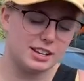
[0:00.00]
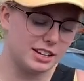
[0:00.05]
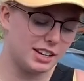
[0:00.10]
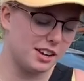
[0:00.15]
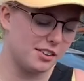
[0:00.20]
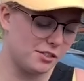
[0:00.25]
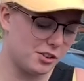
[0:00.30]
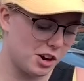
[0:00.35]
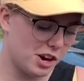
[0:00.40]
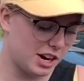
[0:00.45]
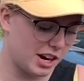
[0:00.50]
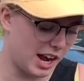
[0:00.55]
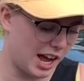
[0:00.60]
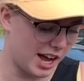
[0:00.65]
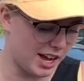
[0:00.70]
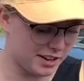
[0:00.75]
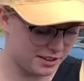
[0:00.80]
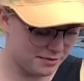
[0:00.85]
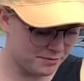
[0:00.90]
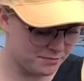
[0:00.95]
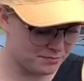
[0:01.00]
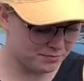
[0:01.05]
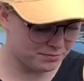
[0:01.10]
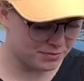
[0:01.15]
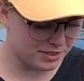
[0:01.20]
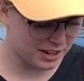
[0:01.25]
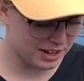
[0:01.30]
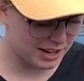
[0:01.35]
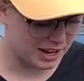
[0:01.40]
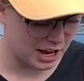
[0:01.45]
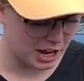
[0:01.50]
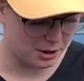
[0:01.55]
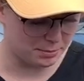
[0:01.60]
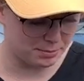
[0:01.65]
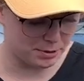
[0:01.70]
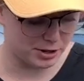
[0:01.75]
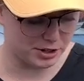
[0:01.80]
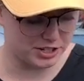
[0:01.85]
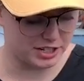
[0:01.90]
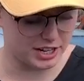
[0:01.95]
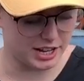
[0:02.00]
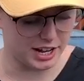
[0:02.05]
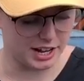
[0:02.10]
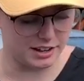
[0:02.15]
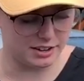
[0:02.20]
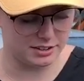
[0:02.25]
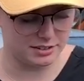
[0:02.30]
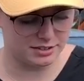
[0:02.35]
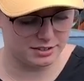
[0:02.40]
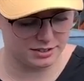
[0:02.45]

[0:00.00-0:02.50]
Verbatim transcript: give her a cut, help her to